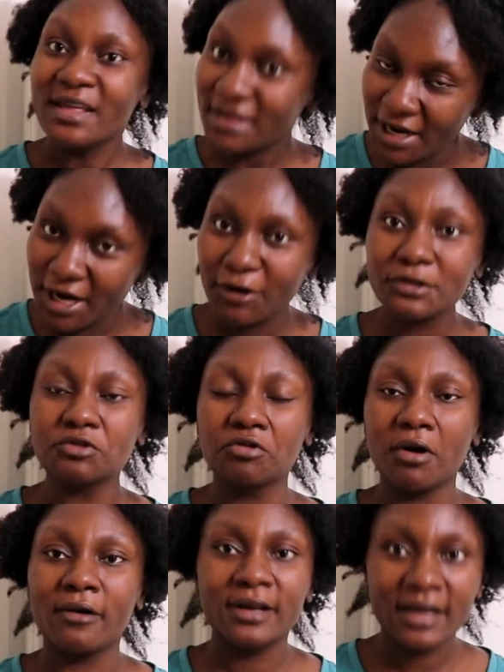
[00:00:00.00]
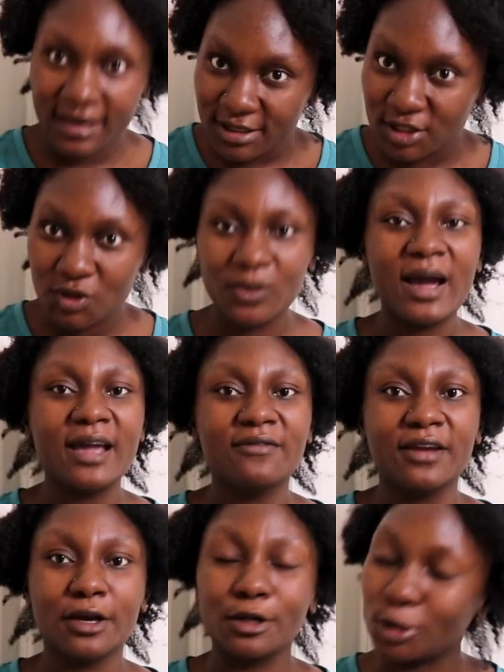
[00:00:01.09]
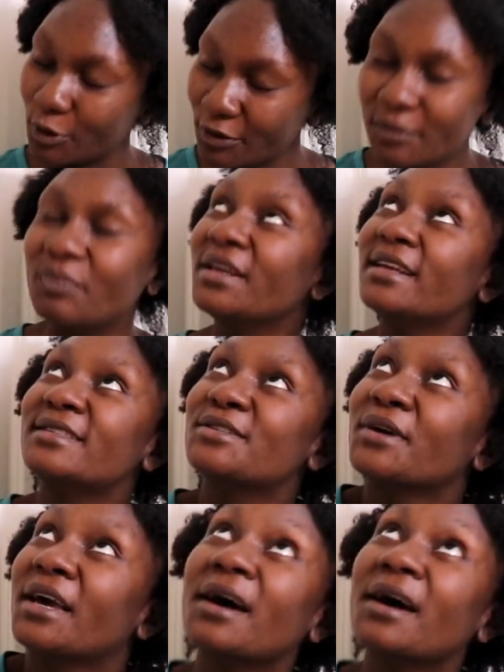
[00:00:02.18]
The hair is growing, it is thriving. Glory be to